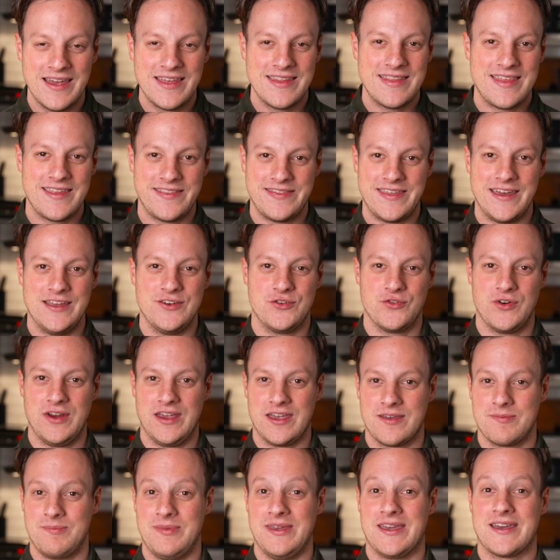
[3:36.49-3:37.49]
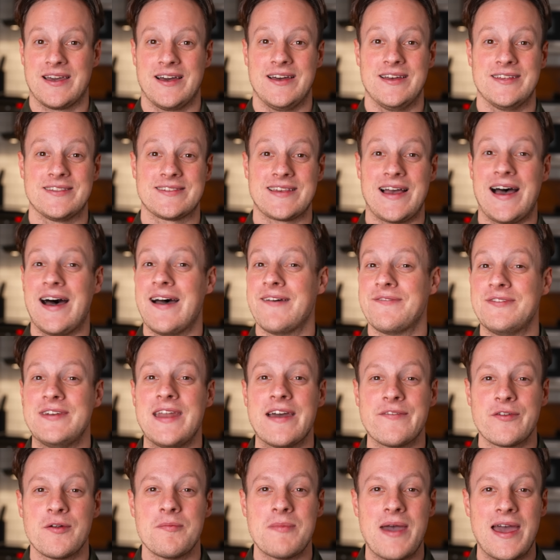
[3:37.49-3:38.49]
that they drink because I've
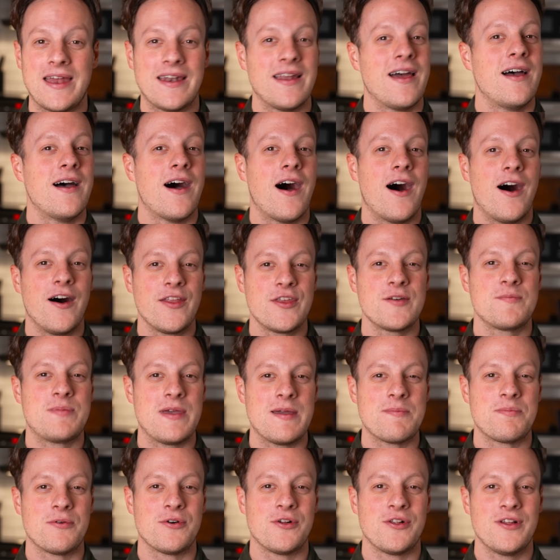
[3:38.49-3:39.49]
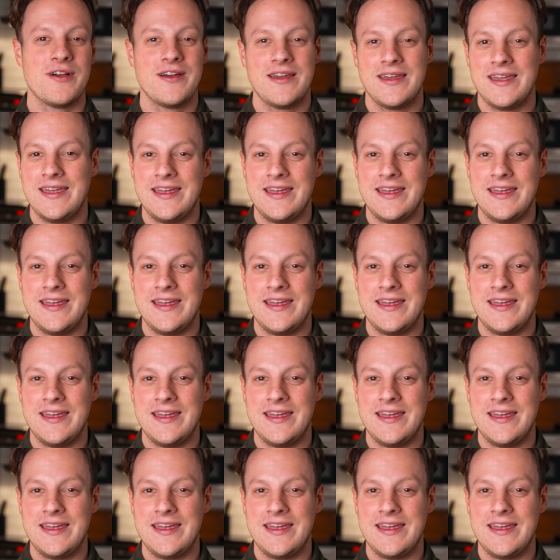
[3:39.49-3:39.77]
never met other people